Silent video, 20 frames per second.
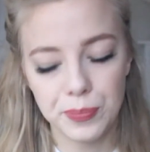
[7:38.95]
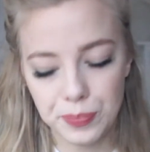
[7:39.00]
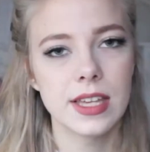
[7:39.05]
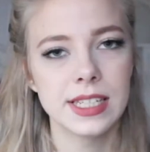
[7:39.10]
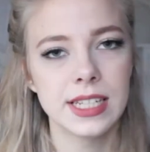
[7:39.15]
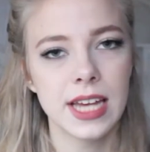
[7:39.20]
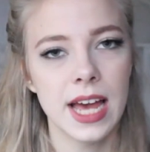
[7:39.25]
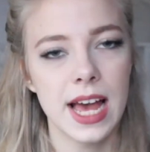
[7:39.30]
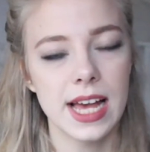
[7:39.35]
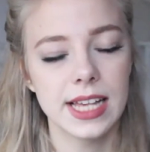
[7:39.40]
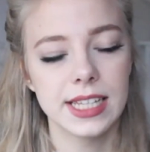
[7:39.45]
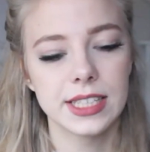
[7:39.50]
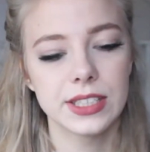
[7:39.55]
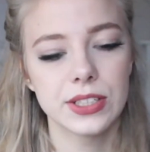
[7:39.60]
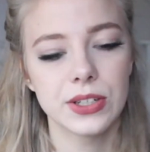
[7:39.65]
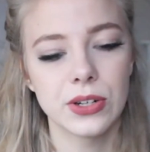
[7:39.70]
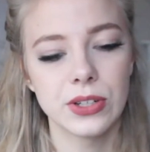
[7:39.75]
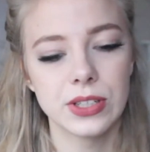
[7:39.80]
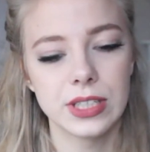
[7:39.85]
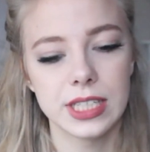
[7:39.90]
The
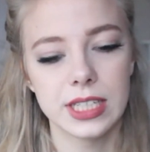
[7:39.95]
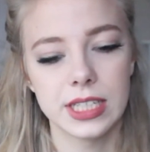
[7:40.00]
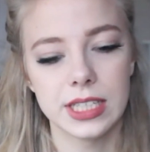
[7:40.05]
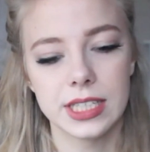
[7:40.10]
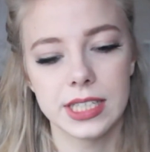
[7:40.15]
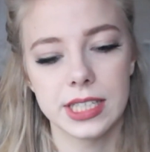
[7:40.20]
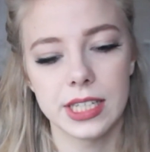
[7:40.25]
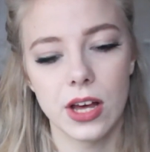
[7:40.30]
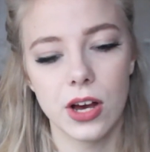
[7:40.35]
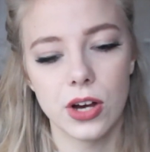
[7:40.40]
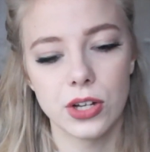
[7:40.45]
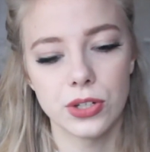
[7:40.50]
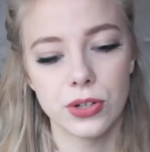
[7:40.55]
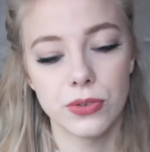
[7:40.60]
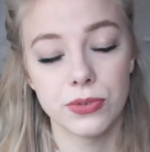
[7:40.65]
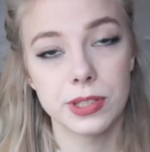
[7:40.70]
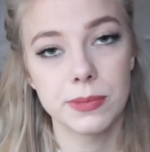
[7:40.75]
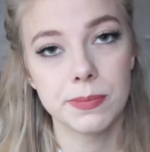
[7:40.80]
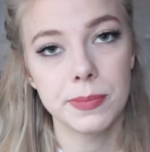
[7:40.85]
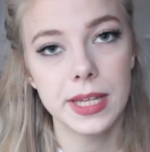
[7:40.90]
test consists out
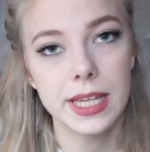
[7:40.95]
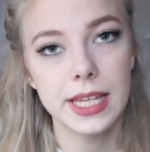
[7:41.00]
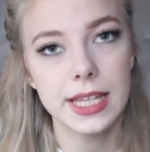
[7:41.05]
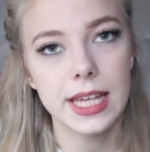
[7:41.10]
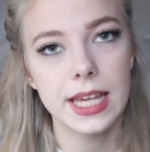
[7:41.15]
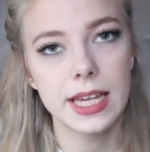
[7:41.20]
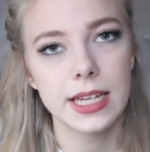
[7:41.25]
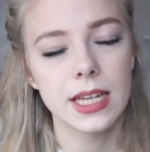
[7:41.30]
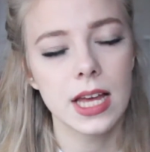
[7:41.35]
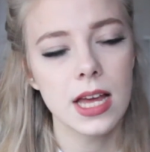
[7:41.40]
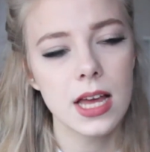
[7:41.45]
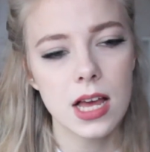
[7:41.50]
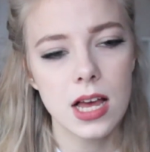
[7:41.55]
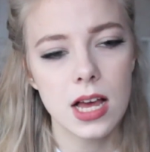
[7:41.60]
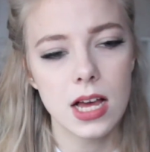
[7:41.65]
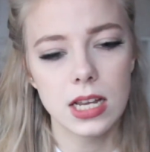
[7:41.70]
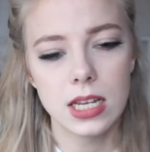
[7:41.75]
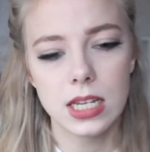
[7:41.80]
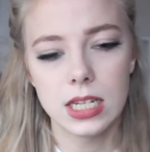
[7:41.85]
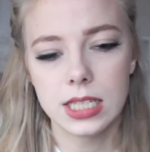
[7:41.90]
of speaking,
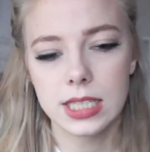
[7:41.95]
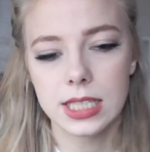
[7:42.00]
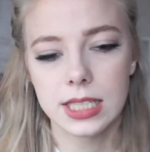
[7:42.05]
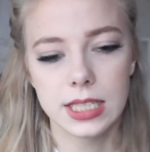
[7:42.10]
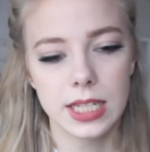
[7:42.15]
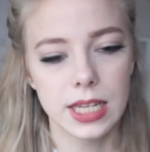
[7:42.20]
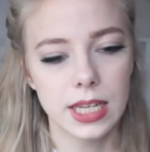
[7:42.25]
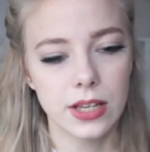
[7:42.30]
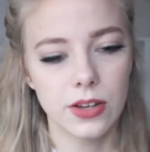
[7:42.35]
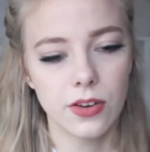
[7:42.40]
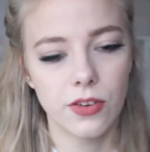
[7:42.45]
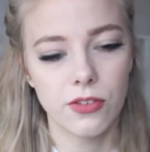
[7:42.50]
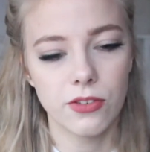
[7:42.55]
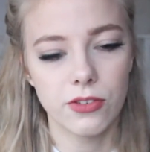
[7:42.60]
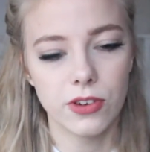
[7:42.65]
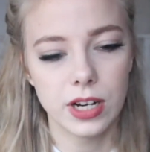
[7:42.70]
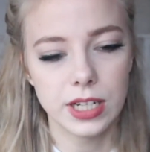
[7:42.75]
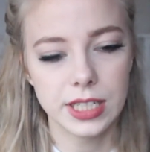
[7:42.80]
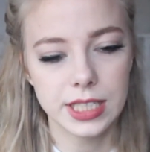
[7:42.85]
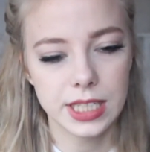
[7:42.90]
listening,
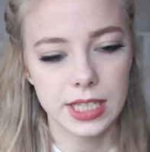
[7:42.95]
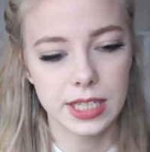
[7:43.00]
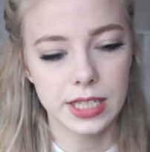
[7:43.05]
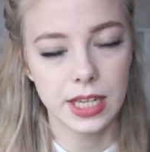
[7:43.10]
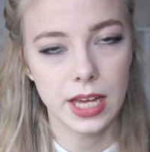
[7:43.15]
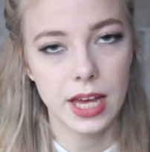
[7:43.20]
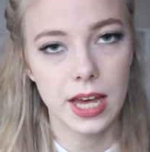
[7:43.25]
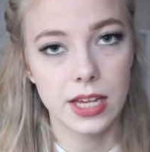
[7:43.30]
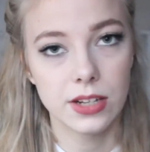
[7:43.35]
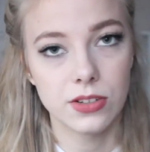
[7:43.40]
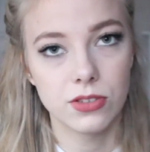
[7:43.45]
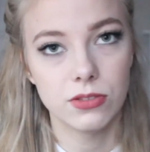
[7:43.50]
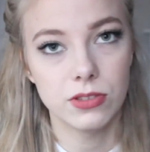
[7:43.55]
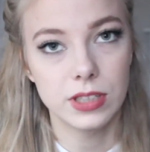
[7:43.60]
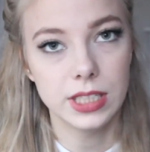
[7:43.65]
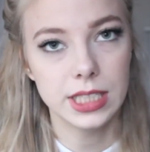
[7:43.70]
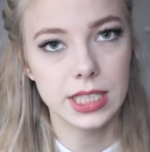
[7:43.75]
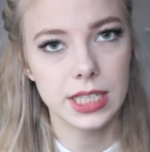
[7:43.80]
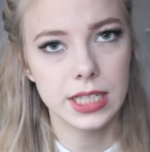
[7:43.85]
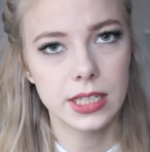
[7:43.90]
writing and
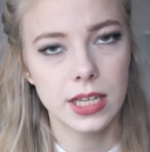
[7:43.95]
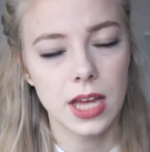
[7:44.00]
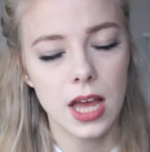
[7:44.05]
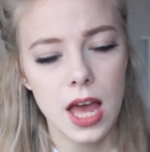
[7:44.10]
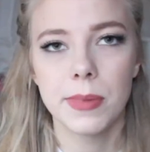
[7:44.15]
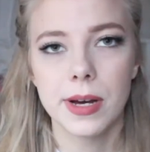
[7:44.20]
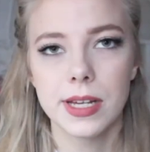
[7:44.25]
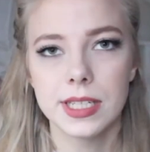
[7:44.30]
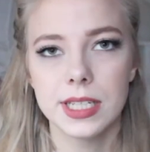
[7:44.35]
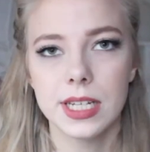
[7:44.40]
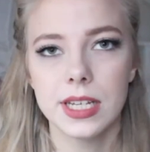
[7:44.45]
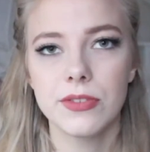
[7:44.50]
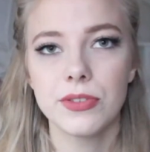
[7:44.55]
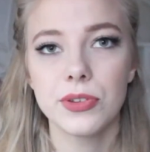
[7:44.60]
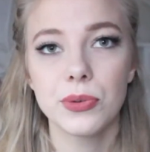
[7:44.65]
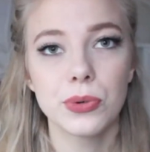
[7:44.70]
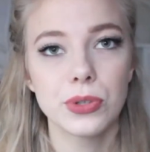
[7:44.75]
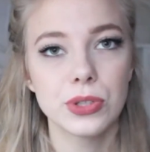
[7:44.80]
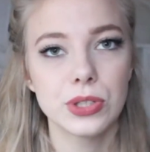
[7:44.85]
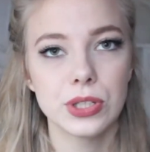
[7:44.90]
reading. But
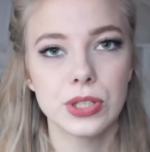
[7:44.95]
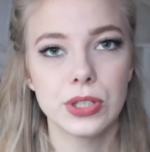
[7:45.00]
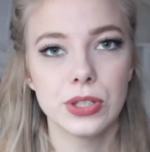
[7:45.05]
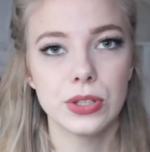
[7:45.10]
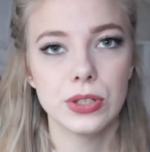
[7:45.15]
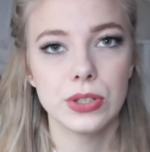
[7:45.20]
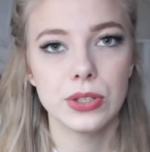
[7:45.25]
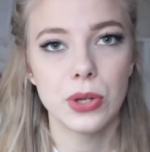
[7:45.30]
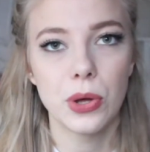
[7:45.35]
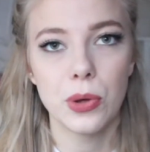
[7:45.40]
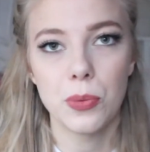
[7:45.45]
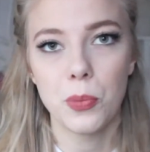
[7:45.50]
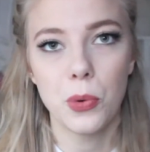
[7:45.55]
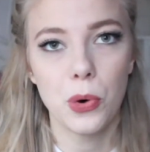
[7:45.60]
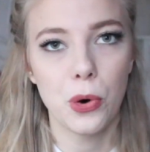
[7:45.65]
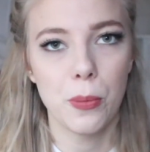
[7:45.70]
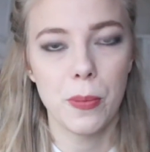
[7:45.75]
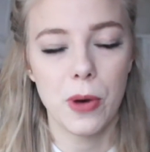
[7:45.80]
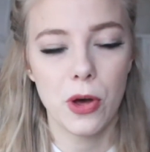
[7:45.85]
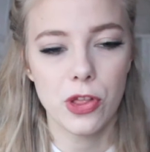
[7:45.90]
if you want to know
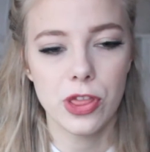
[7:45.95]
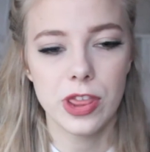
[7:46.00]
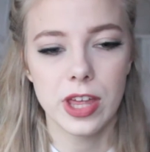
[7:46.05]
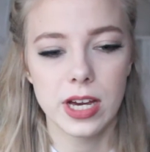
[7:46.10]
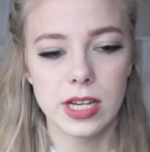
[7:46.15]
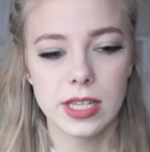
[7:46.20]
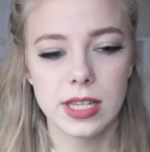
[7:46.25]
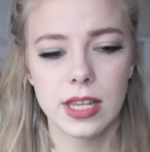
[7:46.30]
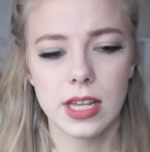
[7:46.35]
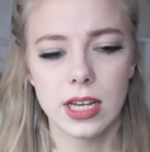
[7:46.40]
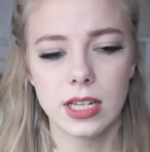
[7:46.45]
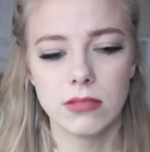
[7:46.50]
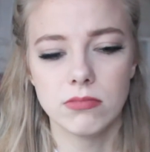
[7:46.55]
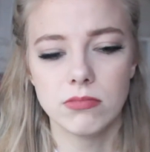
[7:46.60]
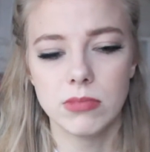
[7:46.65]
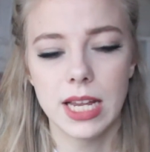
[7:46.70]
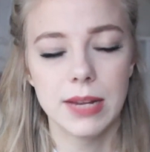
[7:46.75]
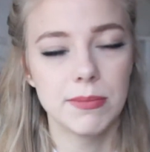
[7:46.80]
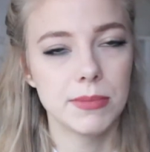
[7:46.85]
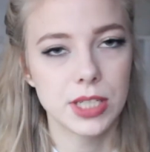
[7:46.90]
more about that,
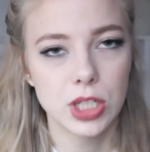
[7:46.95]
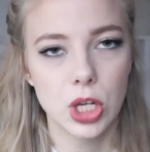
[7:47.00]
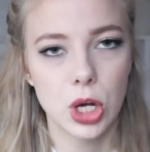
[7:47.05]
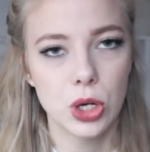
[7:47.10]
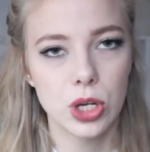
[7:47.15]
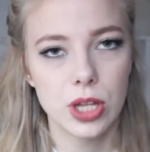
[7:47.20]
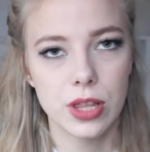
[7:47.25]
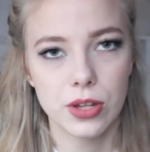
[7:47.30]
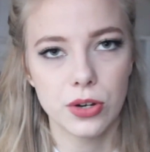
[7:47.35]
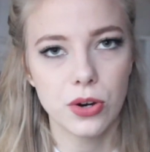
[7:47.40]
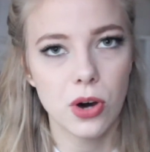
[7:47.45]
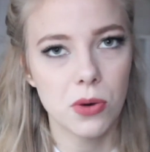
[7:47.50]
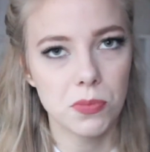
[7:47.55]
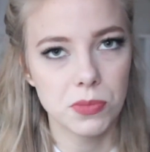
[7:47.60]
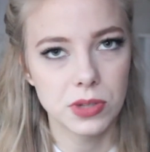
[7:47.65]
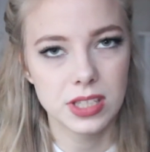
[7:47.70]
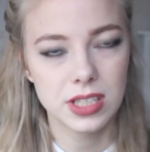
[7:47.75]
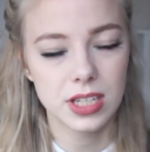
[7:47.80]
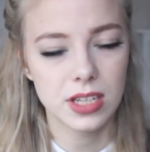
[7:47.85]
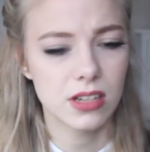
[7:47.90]
then let me know in the
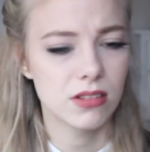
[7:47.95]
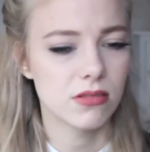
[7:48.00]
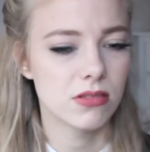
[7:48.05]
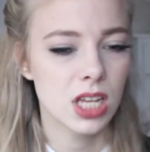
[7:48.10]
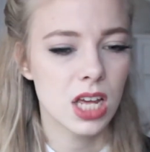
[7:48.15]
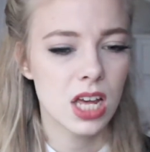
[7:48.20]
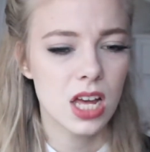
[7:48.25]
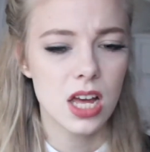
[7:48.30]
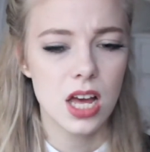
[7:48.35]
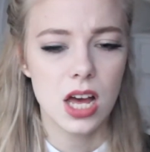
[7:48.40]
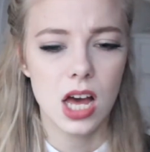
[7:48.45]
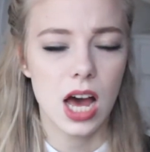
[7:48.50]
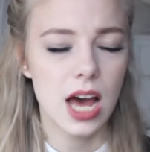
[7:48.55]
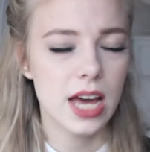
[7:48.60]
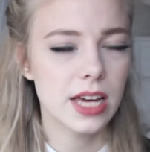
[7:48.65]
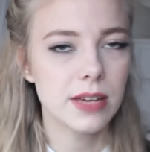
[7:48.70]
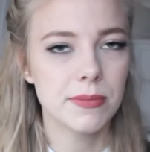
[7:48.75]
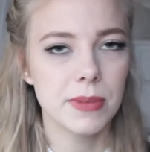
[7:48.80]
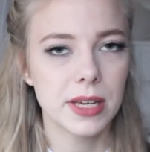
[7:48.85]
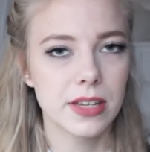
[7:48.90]
comments and
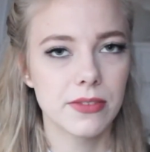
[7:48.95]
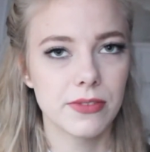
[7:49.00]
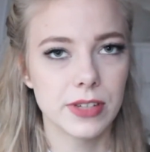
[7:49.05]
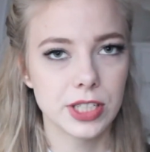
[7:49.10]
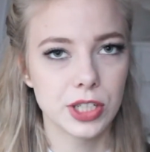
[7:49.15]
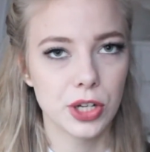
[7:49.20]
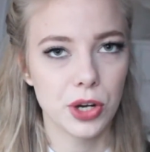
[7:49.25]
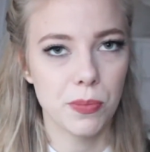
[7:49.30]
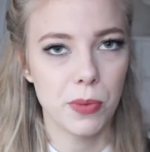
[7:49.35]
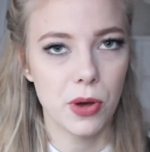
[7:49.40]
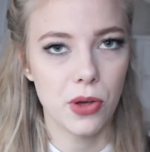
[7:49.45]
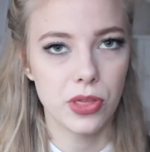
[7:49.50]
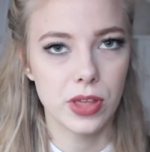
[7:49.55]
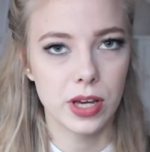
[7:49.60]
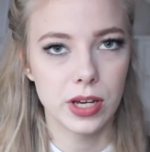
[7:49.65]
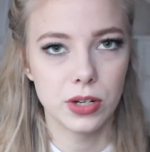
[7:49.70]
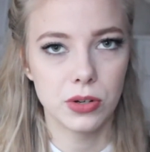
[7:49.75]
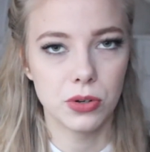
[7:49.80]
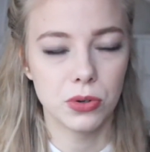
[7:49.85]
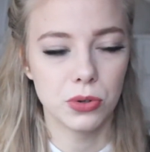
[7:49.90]
I can make a video about
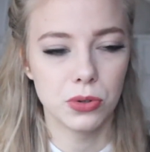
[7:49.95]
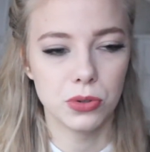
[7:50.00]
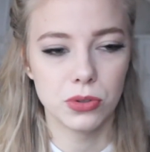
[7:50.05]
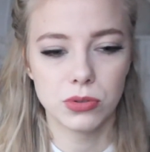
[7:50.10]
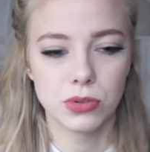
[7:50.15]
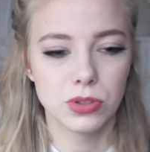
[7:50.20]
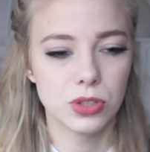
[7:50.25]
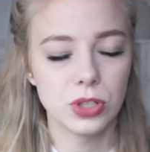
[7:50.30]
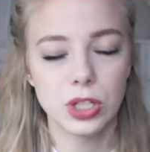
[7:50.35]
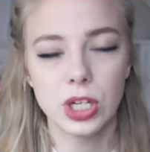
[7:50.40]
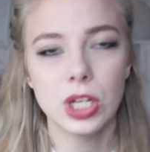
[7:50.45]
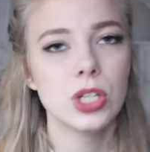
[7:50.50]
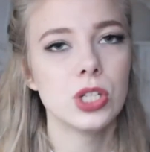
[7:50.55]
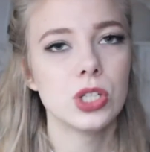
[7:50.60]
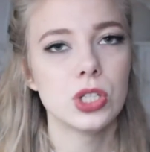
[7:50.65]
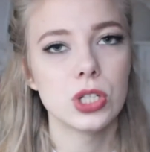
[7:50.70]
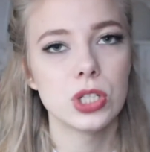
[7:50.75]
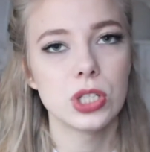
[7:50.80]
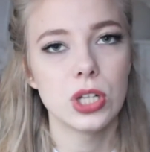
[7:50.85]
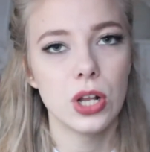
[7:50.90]
that, or you can
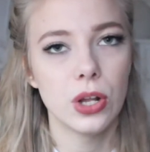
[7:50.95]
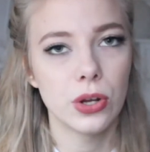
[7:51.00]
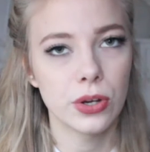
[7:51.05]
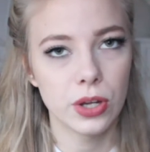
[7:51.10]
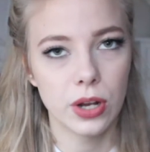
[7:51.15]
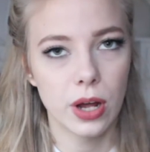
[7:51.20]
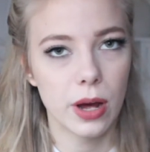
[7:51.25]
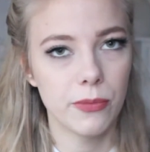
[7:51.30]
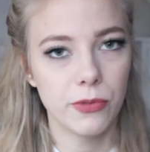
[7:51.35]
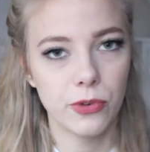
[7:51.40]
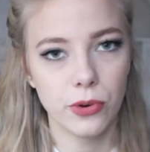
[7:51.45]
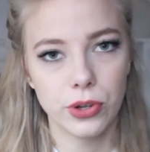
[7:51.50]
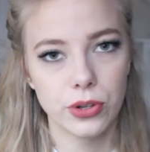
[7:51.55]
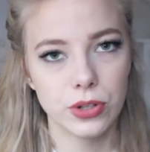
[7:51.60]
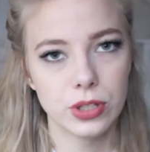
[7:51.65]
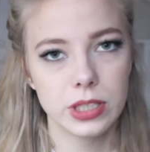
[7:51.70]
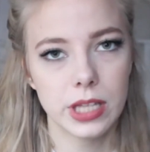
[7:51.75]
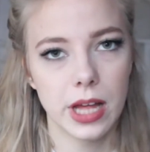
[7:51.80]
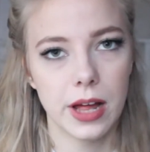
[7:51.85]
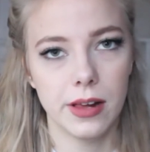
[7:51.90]
just look it up for
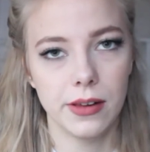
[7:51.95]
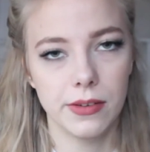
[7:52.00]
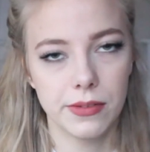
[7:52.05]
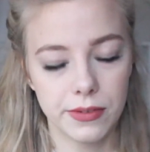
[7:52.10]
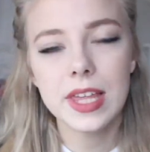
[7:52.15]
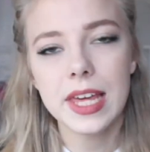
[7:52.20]
yourself.